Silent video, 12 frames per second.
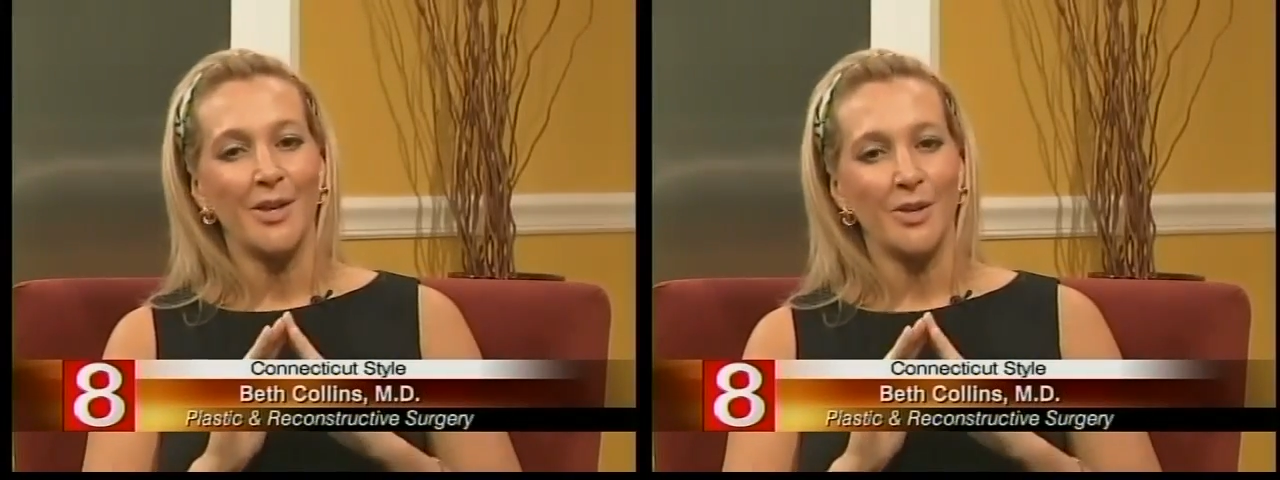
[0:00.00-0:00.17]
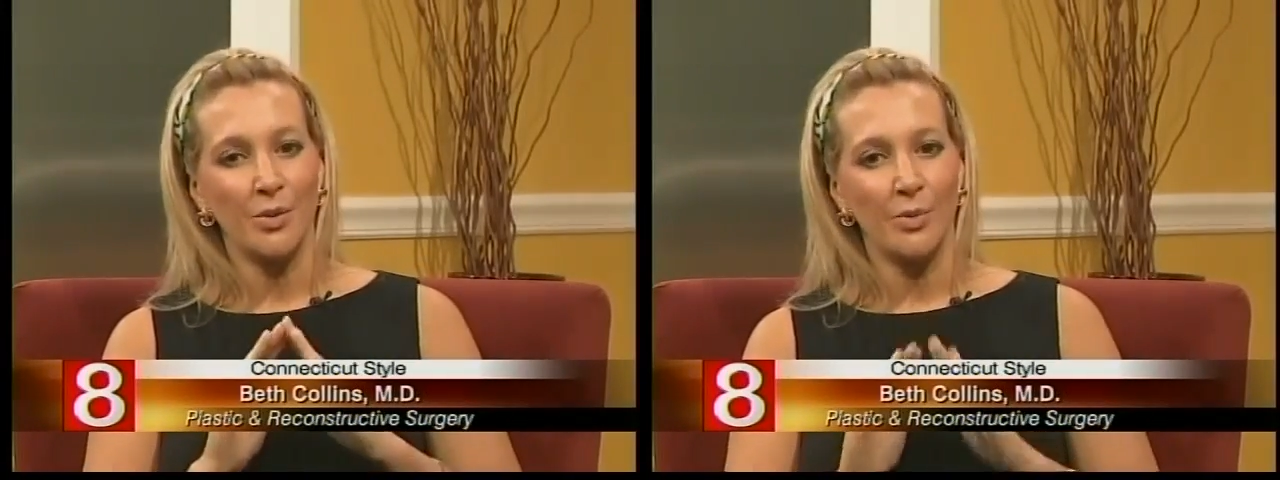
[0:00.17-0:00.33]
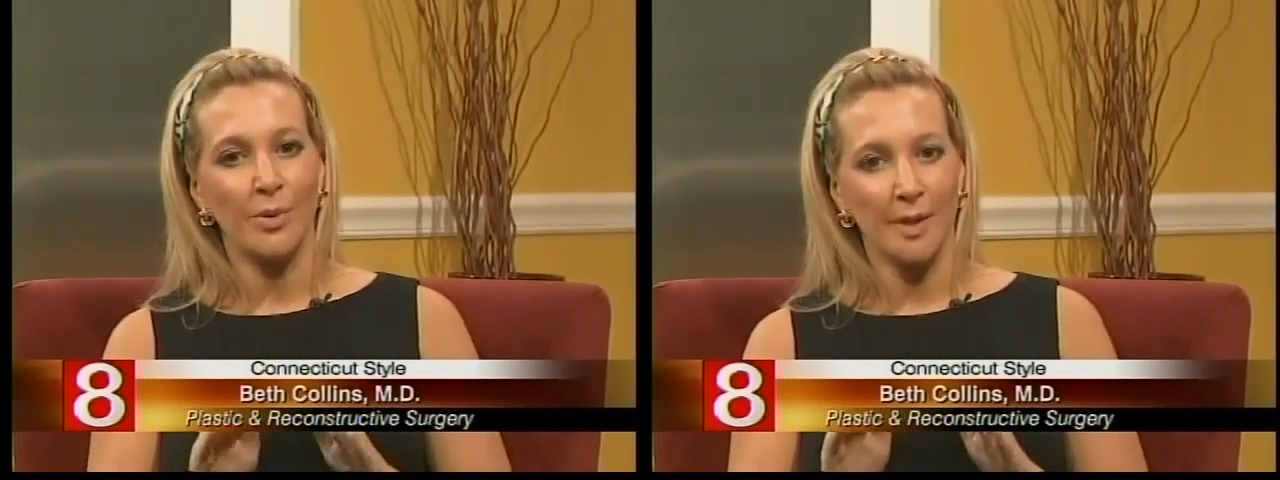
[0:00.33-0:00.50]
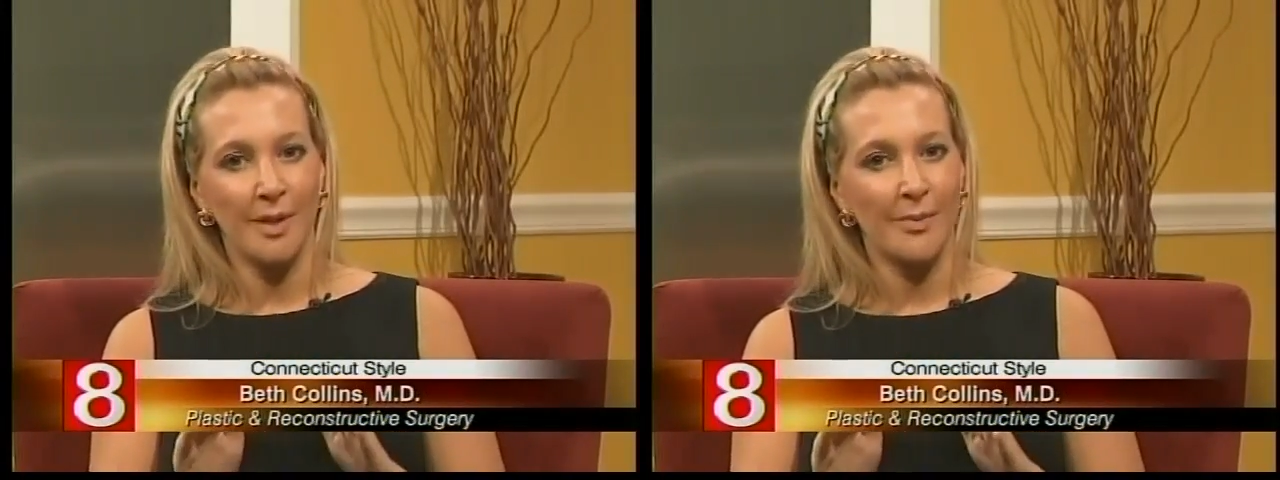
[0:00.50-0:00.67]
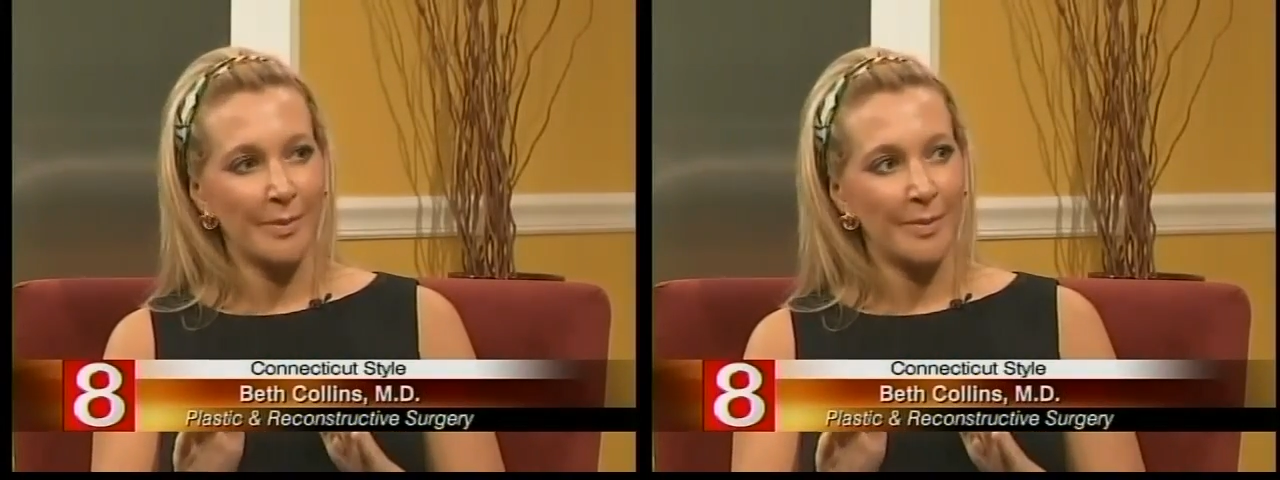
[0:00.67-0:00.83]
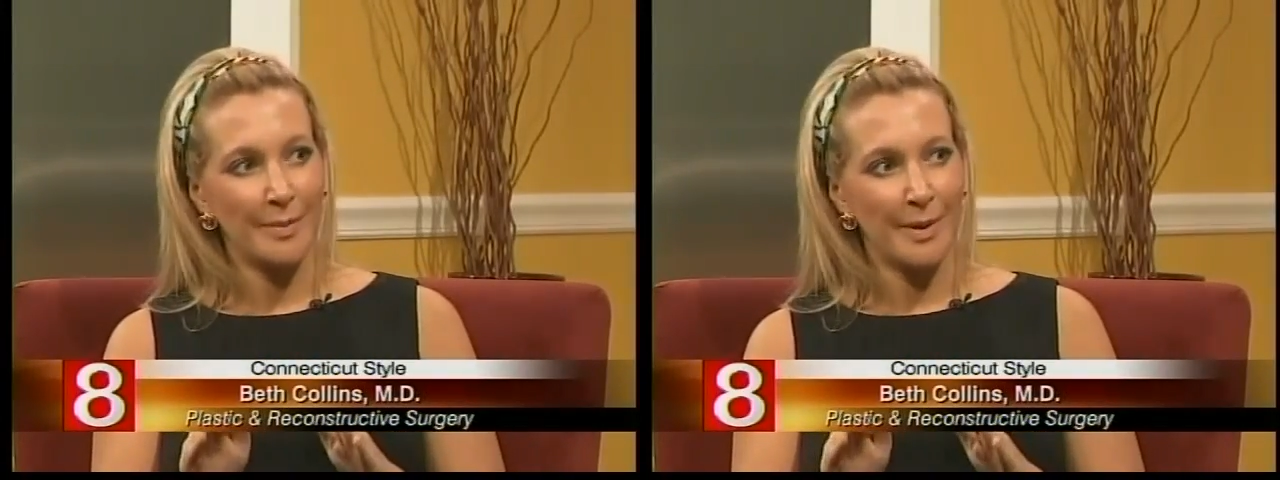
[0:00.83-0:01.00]
you really
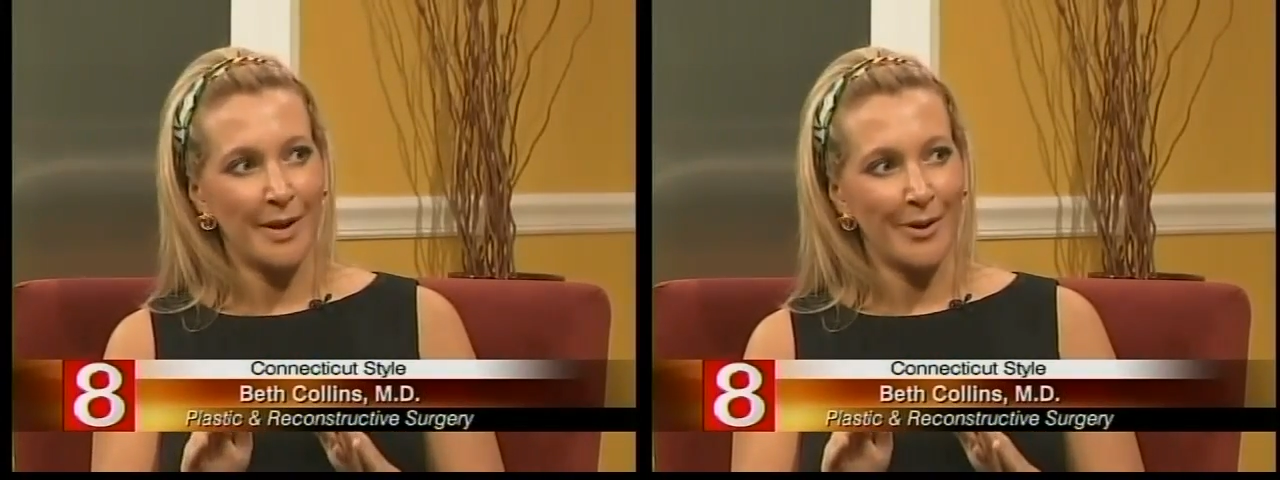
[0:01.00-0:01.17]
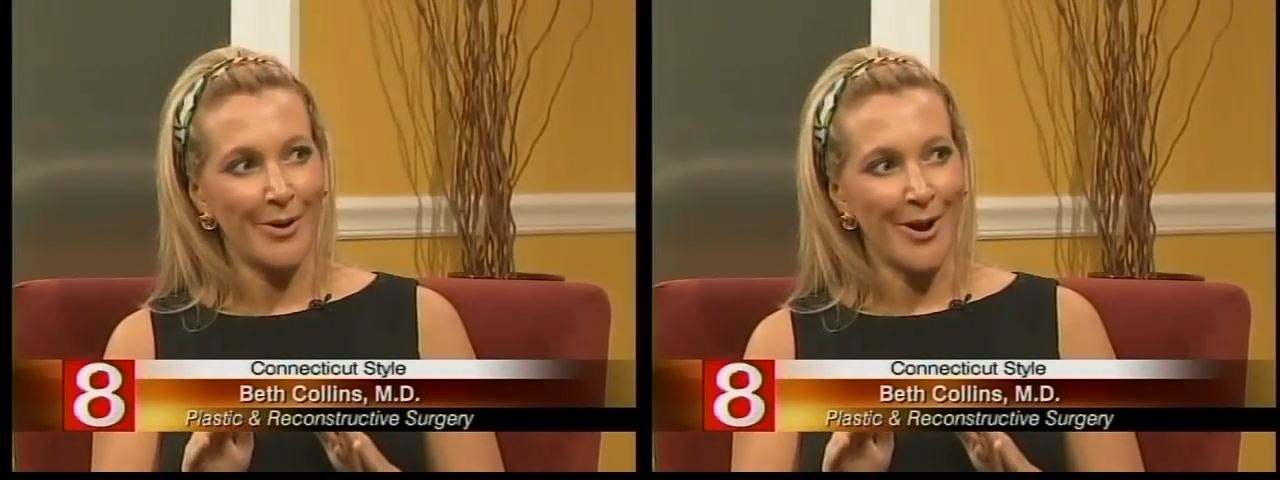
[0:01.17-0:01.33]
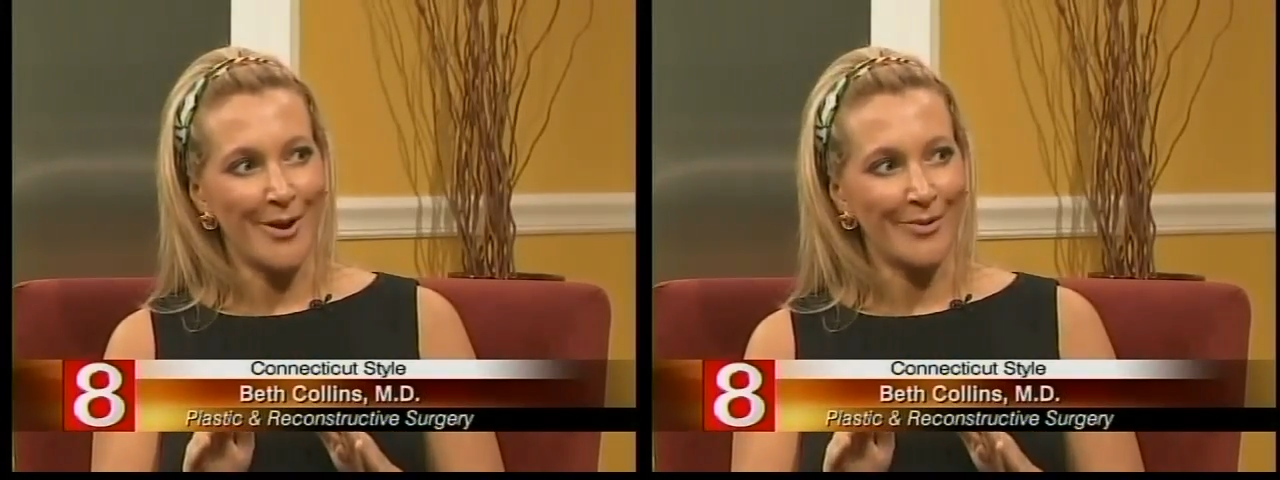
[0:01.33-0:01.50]
would be better